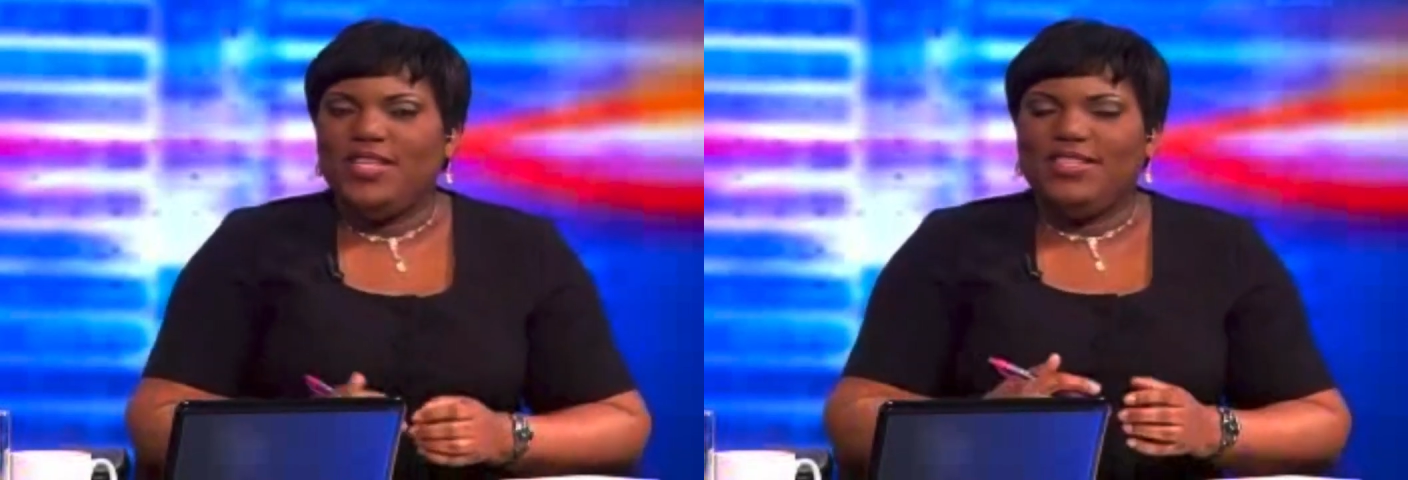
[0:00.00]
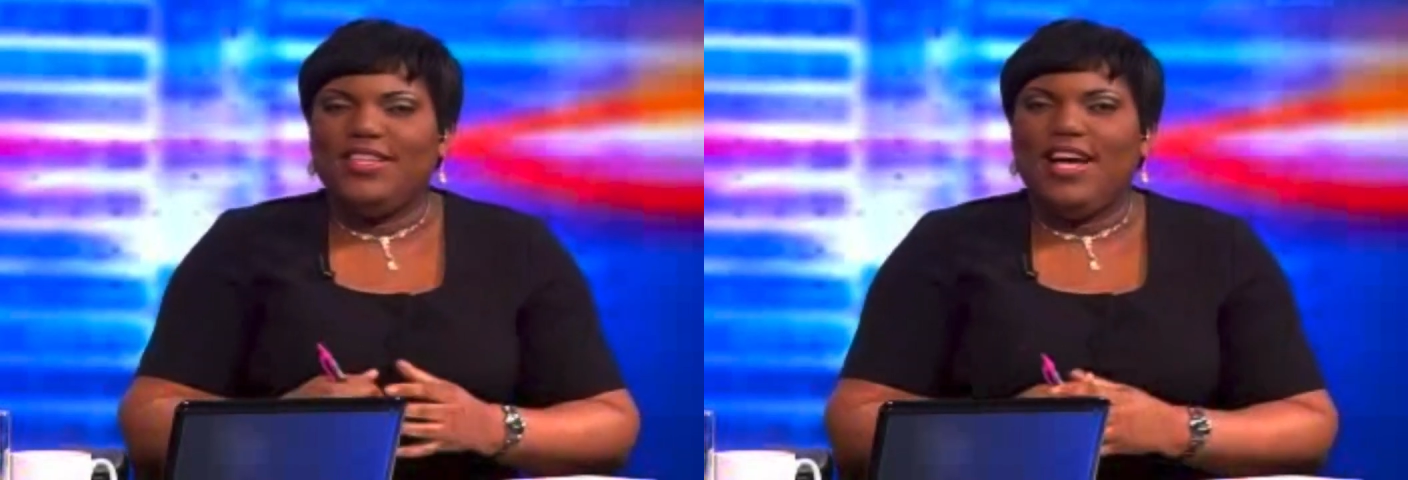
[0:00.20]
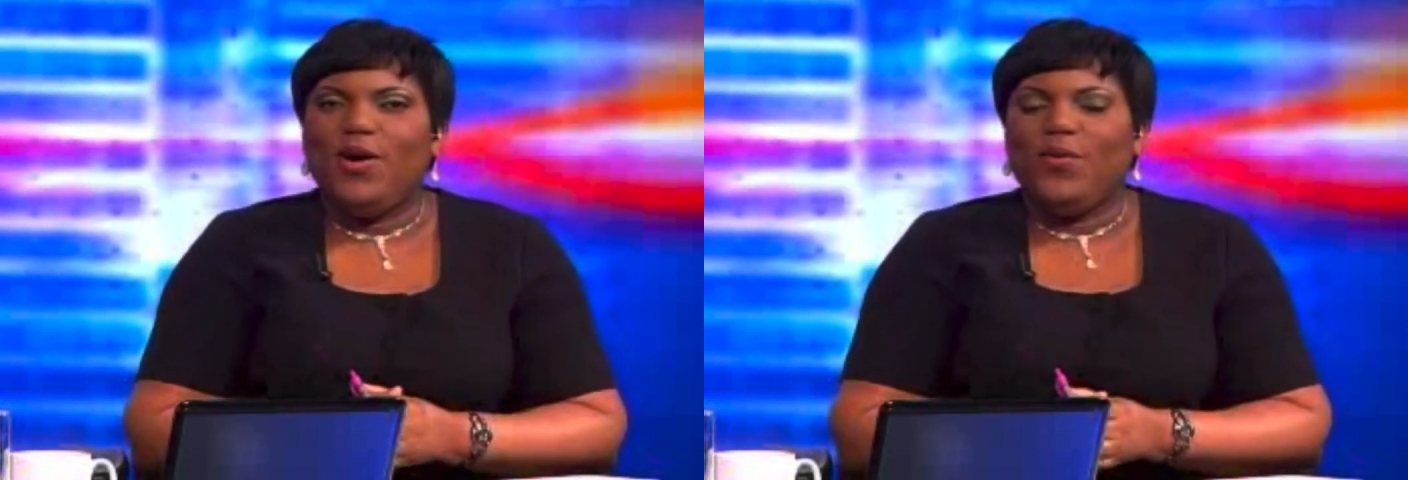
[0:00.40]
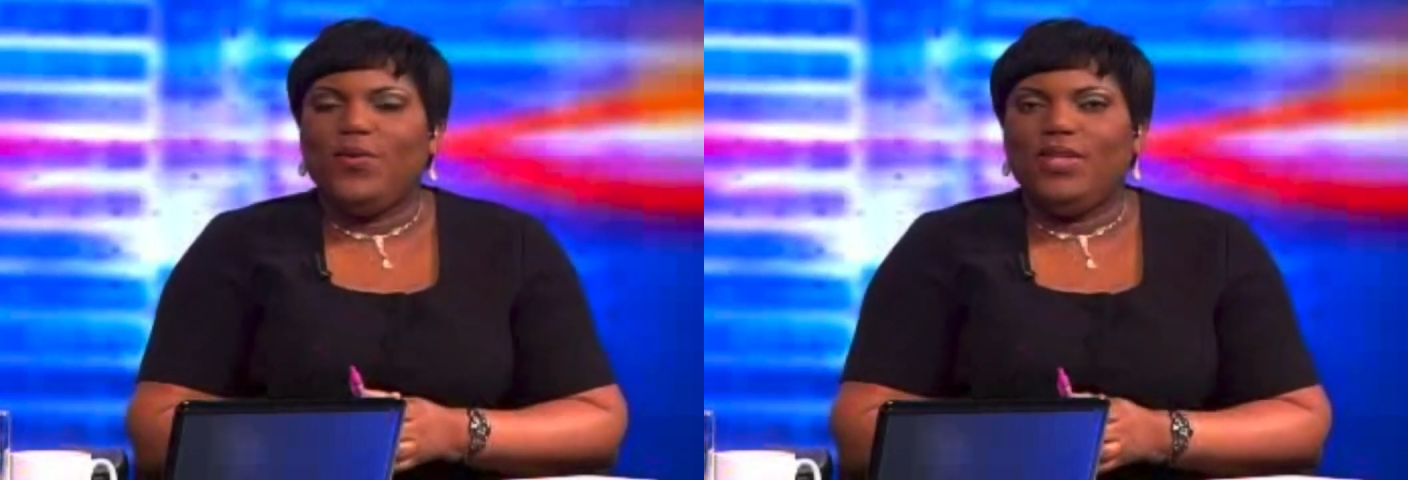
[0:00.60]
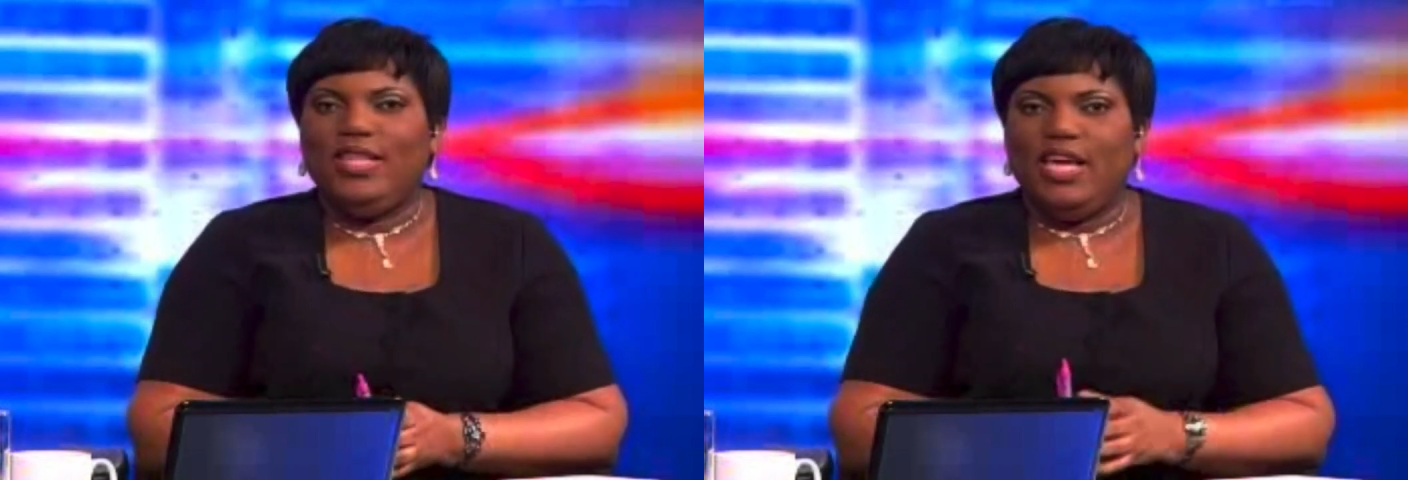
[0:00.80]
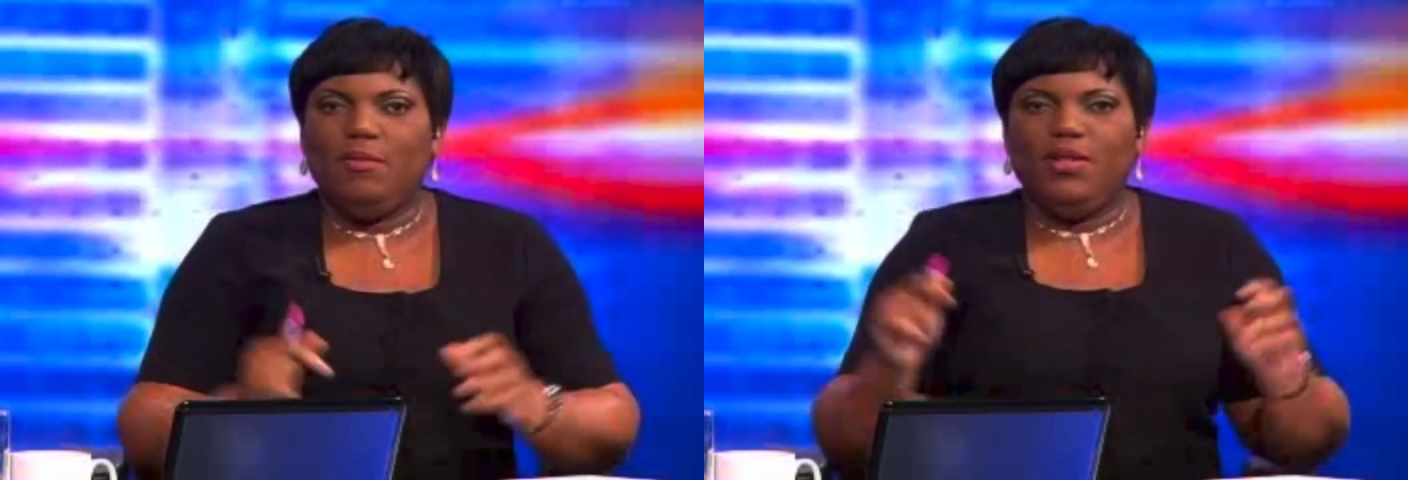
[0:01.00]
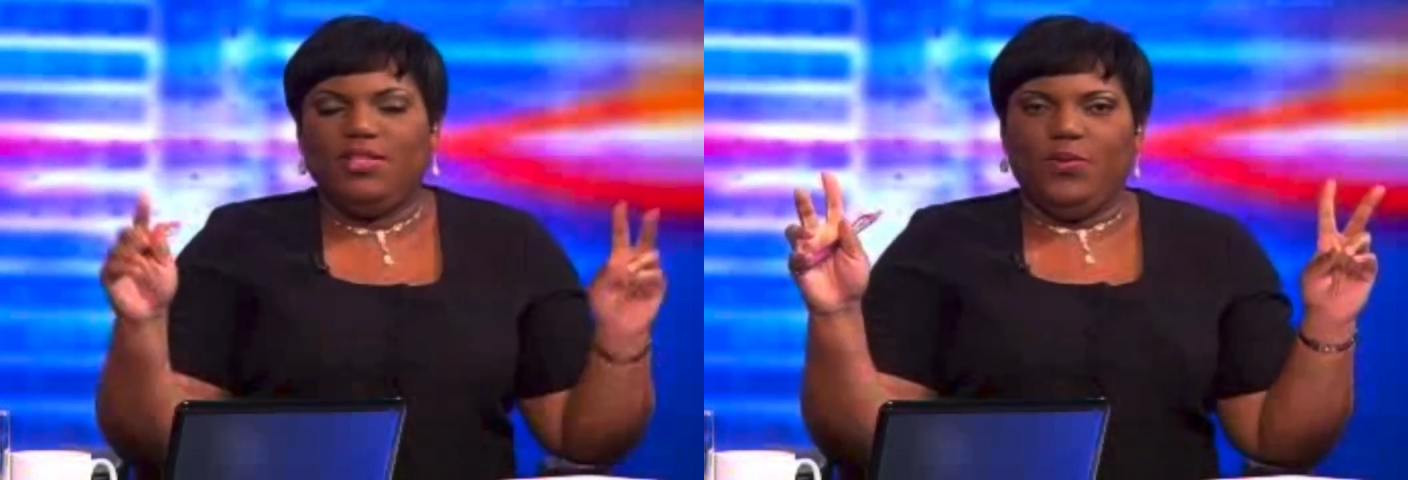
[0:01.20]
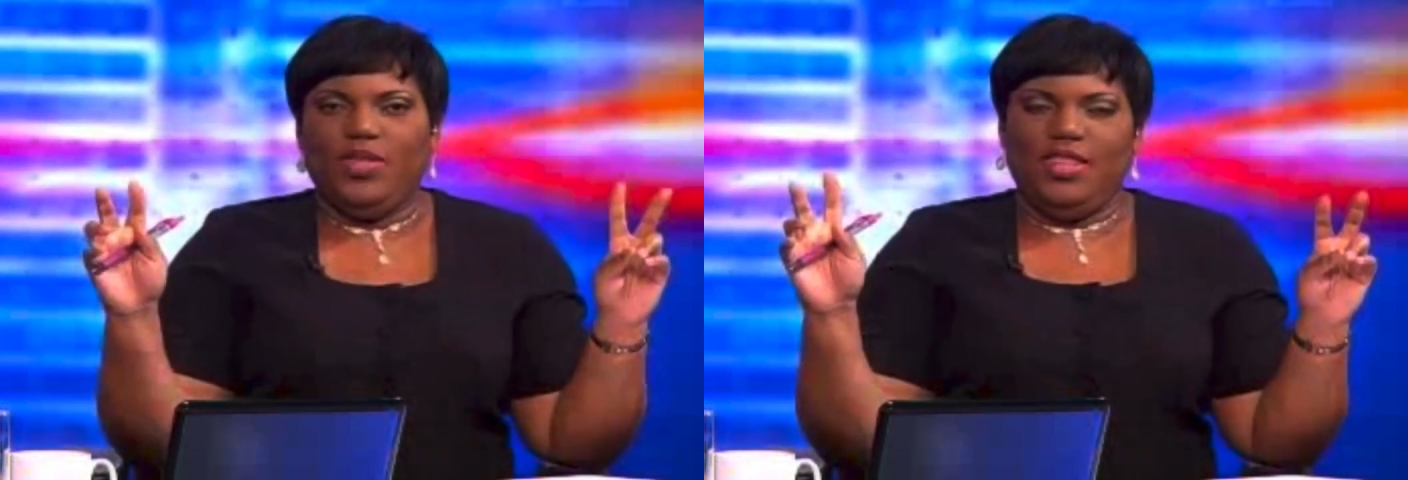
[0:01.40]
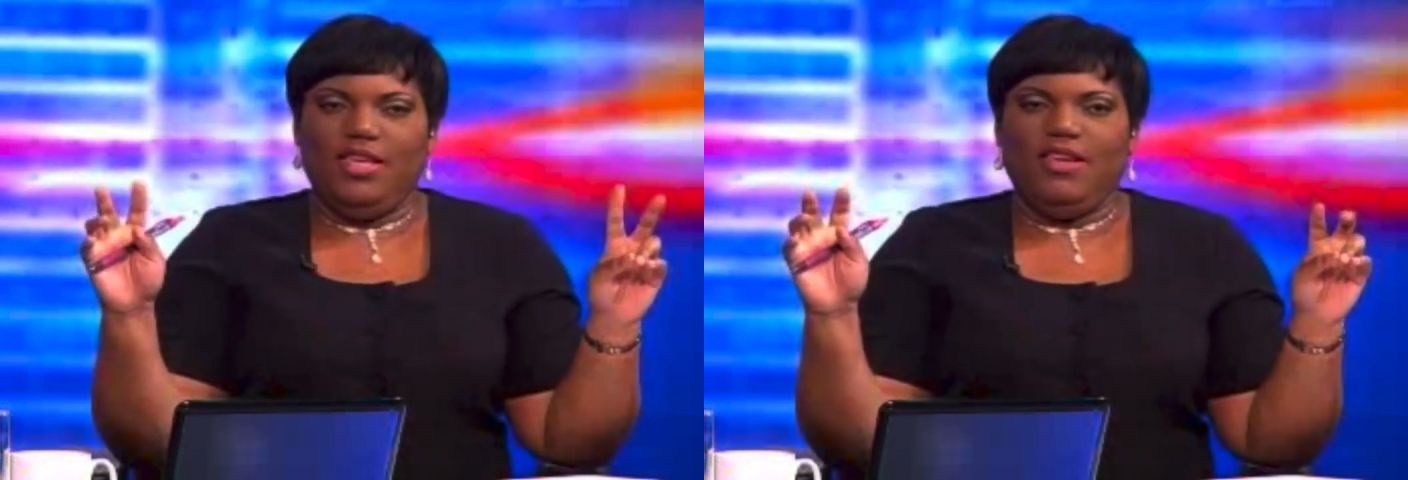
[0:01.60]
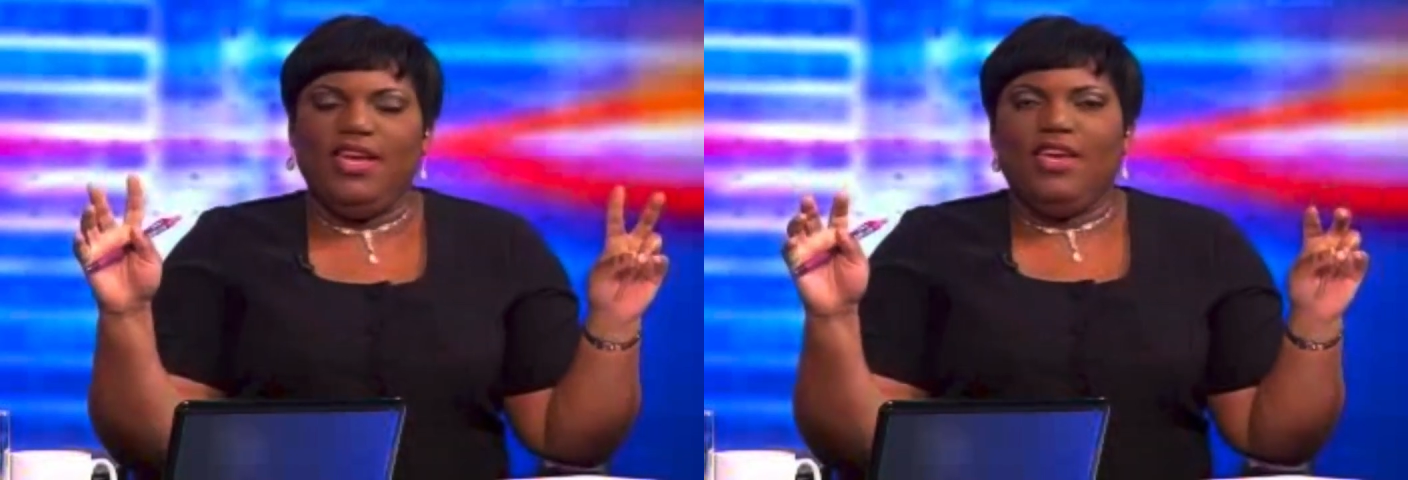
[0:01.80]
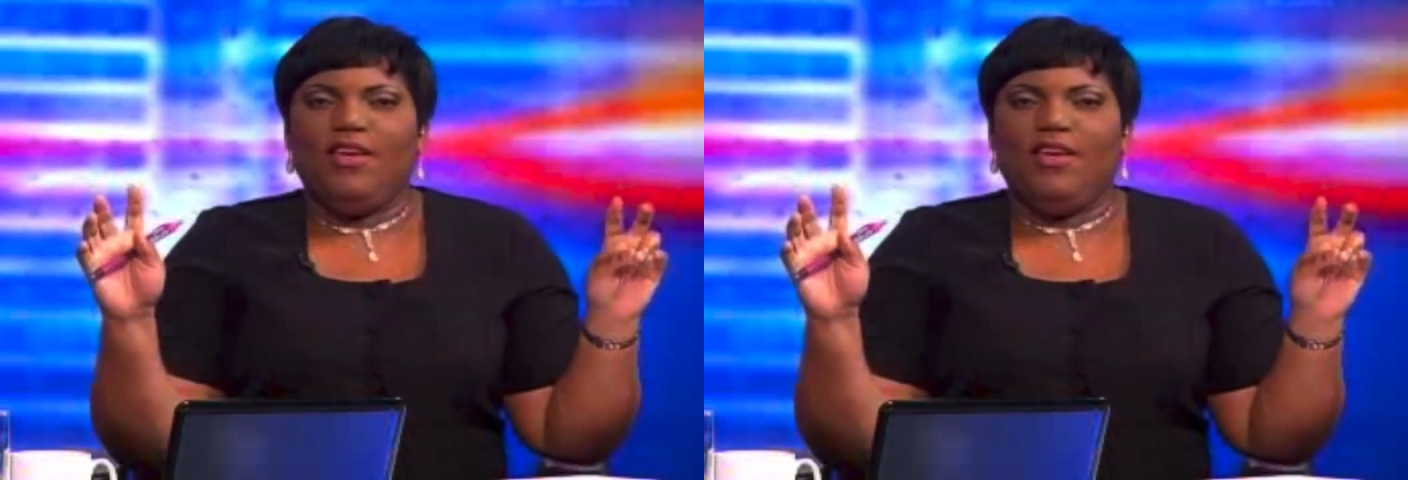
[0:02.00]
is now labeled with the